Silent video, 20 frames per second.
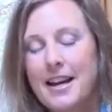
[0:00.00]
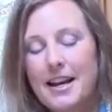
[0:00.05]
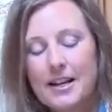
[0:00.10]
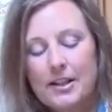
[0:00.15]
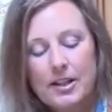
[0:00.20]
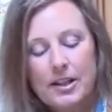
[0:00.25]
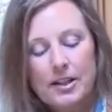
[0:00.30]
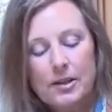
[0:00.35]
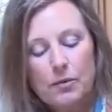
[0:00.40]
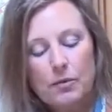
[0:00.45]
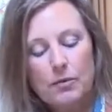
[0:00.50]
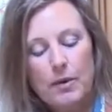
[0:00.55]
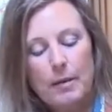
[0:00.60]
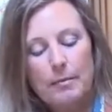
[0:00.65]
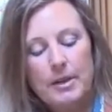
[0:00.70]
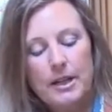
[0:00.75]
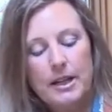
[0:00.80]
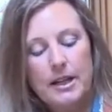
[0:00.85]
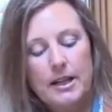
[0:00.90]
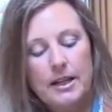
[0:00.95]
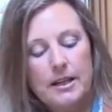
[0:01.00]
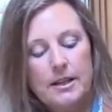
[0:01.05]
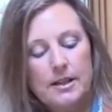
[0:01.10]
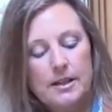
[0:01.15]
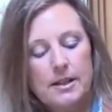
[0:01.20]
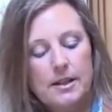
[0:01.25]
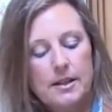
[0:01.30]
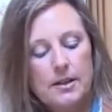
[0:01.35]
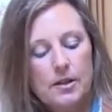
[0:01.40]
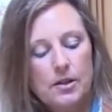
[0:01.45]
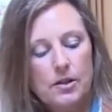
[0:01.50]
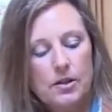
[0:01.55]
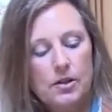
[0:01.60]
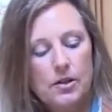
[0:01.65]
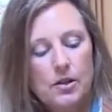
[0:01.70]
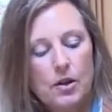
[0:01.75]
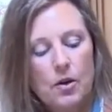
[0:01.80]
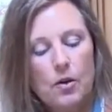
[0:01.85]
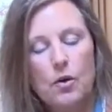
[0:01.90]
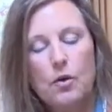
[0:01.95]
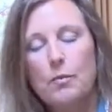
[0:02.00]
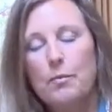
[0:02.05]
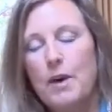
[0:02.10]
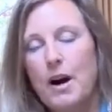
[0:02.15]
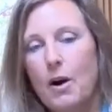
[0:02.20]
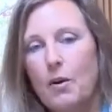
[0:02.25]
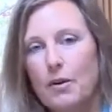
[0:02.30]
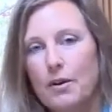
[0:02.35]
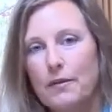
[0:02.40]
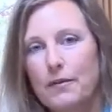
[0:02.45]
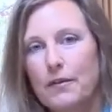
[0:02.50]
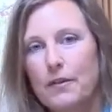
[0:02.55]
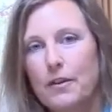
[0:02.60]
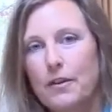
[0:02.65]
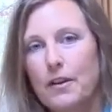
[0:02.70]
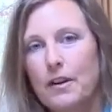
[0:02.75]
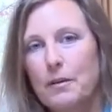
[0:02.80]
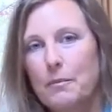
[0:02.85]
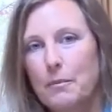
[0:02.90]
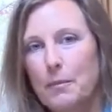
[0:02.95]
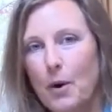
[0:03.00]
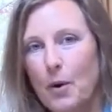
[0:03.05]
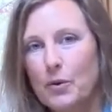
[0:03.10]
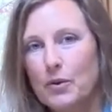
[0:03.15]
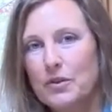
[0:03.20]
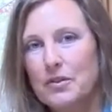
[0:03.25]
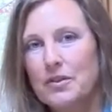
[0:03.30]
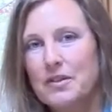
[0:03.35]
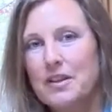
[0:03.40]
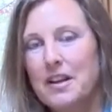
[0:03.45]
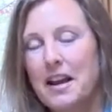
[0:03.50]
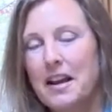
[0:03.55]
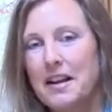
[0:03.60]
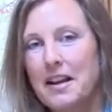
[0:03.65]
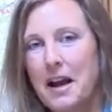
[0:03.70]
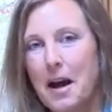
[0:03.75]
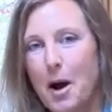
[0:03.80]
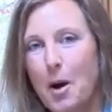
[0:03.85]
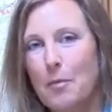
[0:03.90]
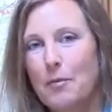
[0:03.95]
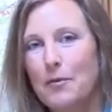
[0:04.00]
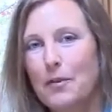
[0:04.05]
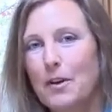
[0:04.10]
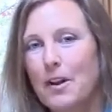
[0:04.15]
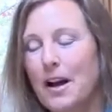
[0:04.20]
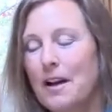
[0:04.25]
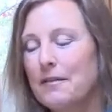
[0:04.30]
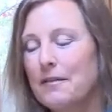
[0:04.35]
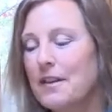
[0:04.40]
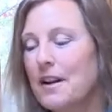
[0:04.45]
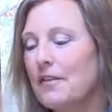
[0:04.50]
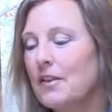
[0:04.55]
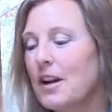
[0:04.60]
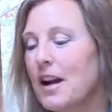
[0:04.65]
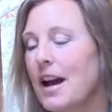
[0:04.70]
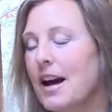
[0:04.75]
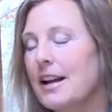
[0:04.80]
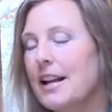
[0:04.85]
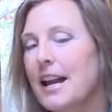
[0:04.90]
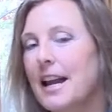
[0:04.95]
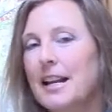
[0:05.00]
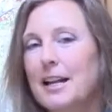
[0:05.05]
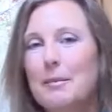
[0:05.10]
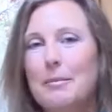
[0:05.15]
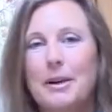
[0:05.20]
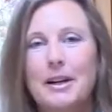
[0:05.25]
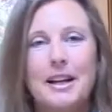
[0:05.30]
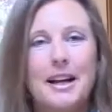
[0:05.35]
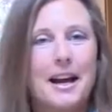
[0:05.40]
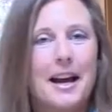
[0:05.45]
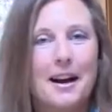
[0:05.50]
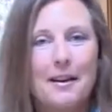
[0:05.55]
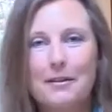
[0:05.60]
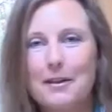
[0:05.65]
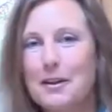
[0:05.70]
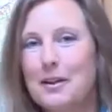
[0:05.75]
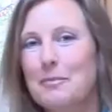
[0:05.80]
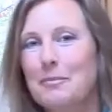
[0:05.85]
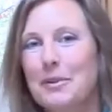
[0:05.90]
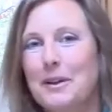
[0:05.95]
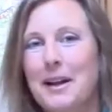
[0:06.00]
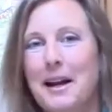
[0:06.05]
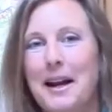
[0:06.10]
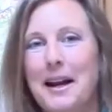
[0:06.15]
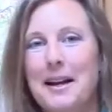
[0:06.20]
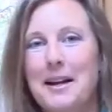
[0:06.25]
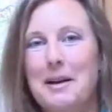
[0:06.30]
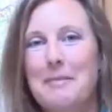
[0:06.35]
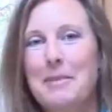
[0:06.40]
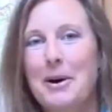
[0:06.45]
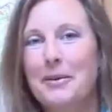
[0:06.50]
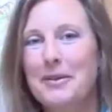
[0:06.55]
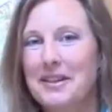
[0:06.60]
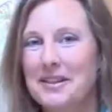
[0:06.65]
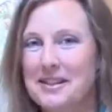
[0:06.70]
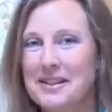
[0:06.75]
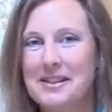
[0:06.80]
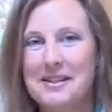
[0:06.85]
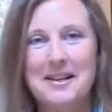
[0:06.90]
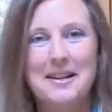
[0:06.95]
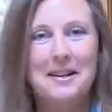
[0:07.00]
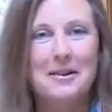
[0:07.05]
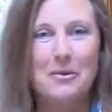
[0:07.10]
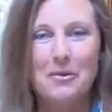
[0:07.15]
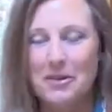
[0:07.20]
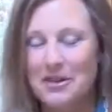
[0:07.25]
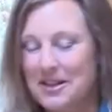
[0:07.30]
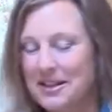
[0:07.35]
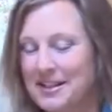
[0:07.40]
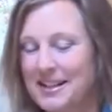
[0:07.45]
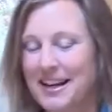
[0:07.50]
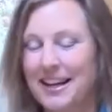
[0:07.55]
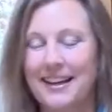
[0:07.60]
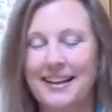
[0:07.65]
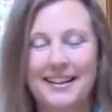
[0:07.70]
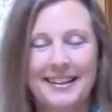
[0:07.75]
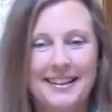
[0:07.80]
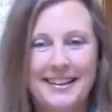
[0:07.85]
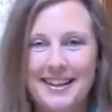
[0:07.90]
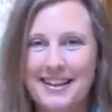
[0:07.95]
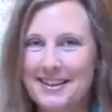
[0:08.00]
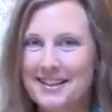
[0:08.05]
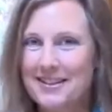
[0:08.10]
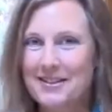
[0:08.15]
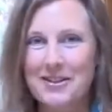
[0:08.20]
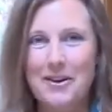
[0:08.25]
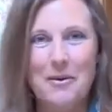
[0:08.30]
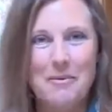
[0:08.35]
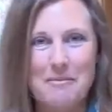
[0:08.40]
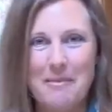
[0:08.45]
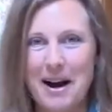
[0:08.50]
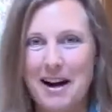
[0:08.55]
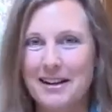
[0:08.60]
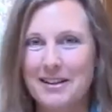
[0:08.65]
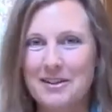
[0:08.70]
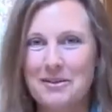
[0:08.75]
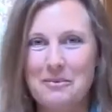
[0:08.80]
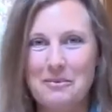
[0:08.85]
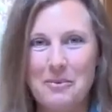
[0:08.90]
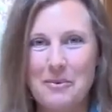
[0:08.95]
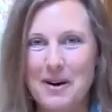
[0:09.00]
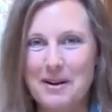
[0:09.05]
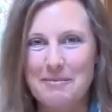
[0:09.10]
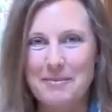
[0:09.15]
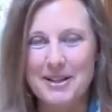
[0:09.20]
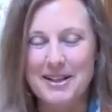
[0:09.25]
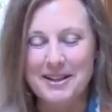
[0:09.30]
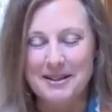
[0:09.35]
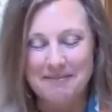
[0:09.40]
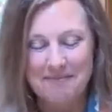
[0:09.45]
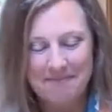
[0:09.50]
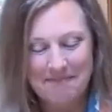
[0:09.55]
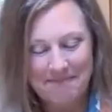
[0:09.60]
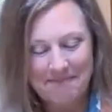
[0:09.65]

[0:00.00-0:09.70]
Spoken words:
So this remedy is so powerful and potent and helpful. I've never had anybody ever complain about the sting or stain. They don't mind one bit.